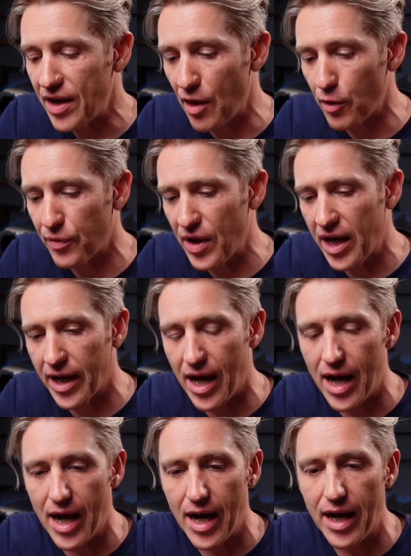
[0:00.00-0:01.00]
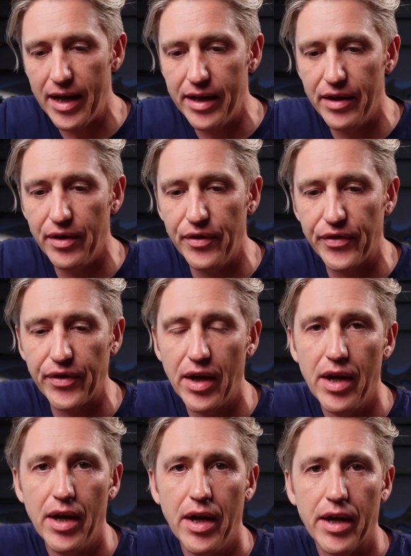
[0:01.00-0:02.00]
Another thing uh, is
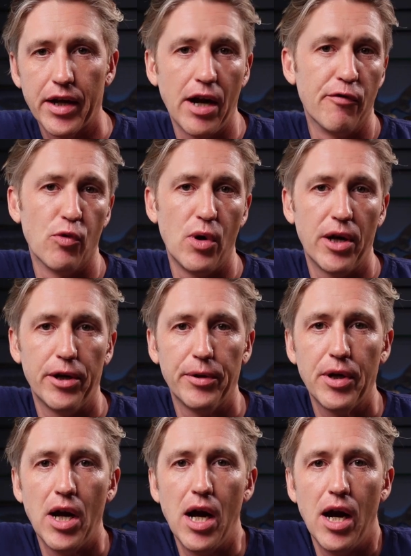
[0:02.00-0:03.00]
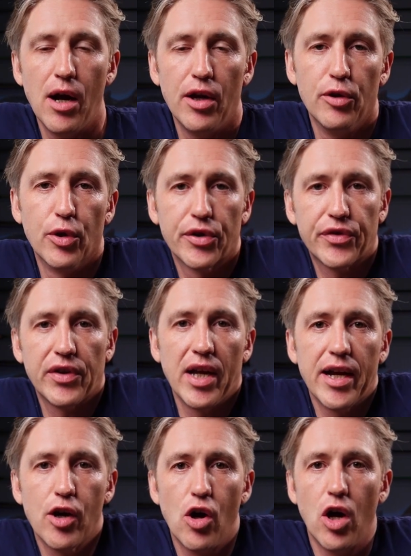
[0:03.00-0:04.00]
cover water. Uh, it looks
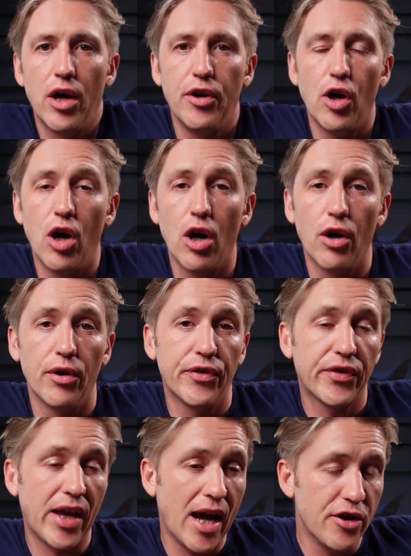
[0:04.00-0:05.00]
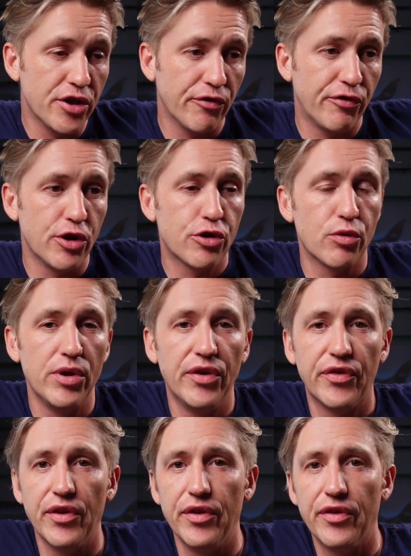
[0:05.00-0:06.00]
like on our Skagit
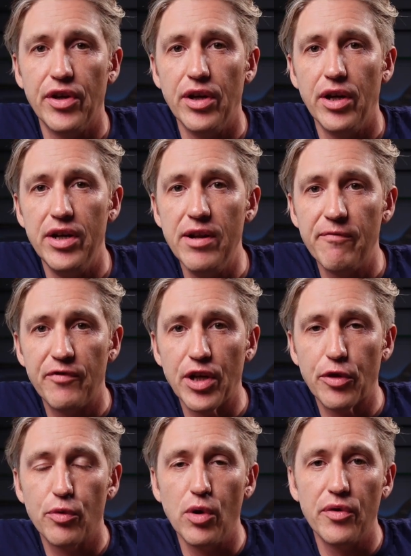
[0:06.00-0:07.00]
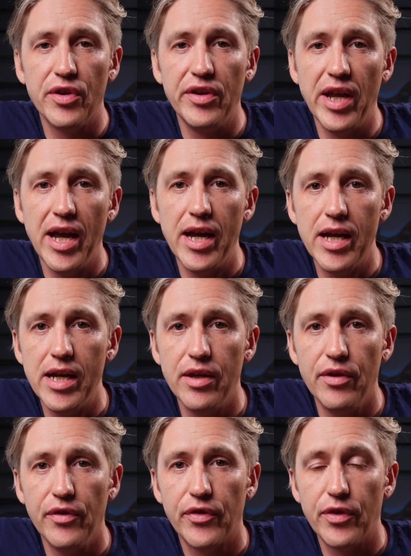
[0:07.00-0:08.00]
fisheries that the nymphing throughout the day
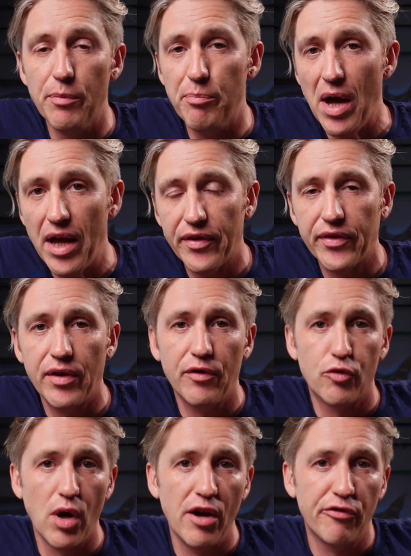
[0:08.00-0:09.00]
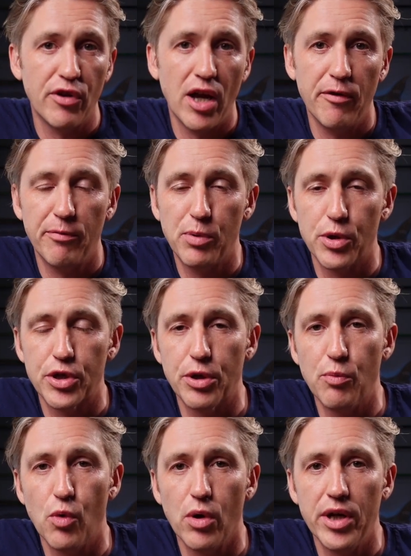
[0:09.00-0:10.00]
is the best, dry fly
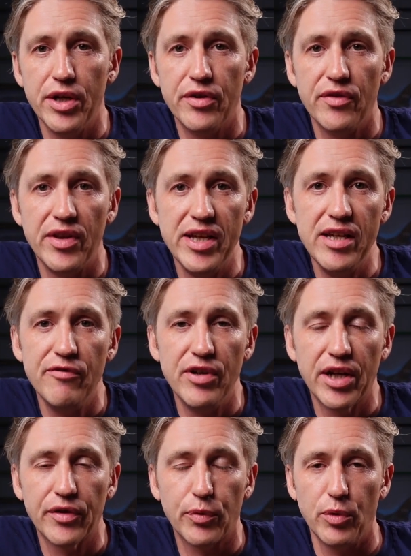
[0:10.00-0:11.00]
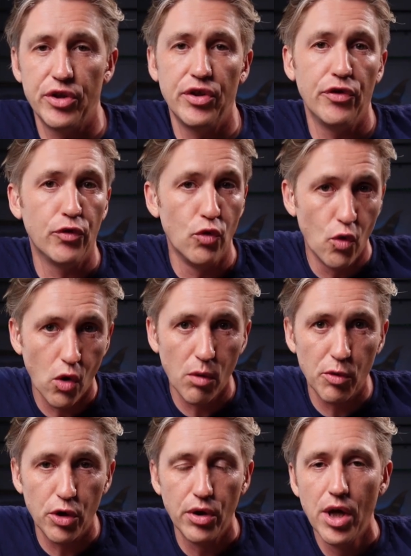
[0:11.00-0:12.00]
pushing more into the evenings, which is
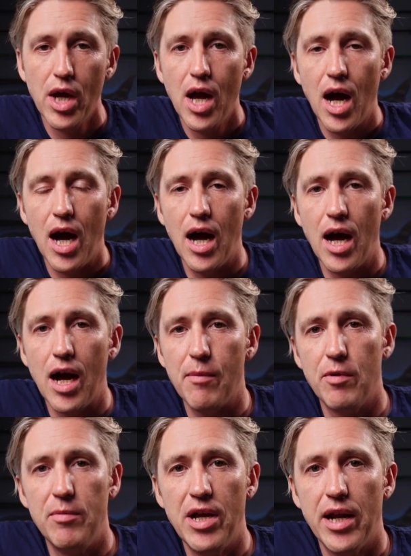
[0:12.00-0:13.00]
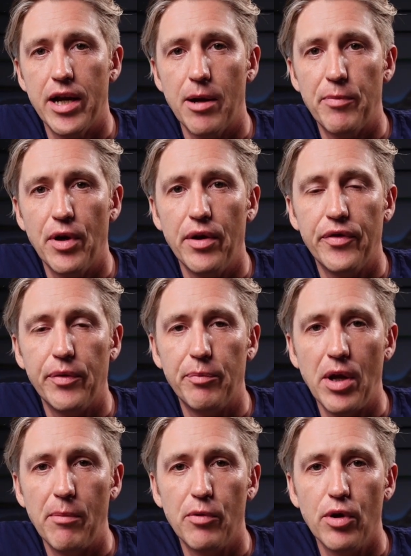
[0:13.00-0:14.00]
normal. Uh, I'm going to be heading up there in
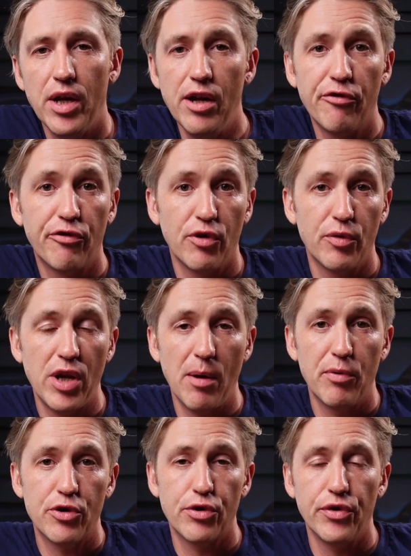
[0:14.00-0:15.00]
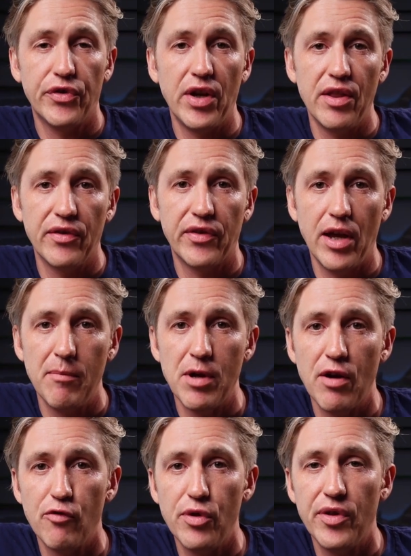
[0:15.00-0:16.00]
September if temperatures stay the same
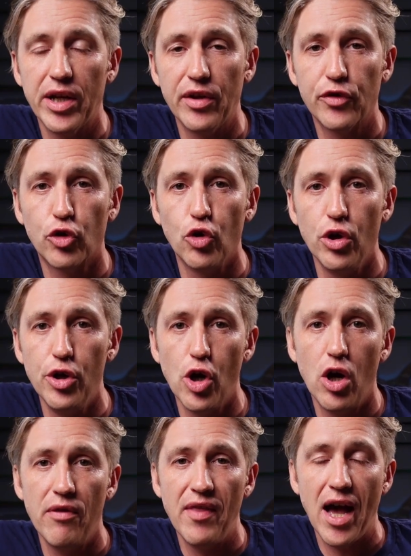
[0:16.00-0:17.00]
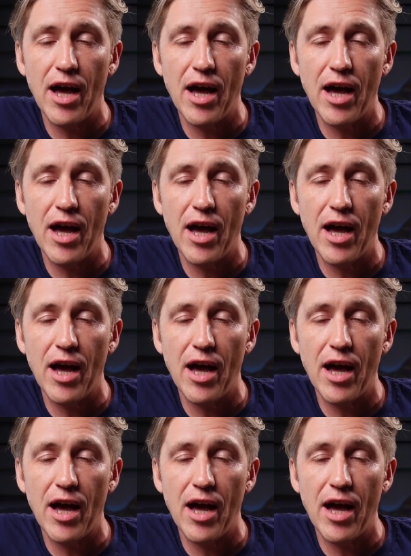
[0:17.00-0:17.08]
and everything is good on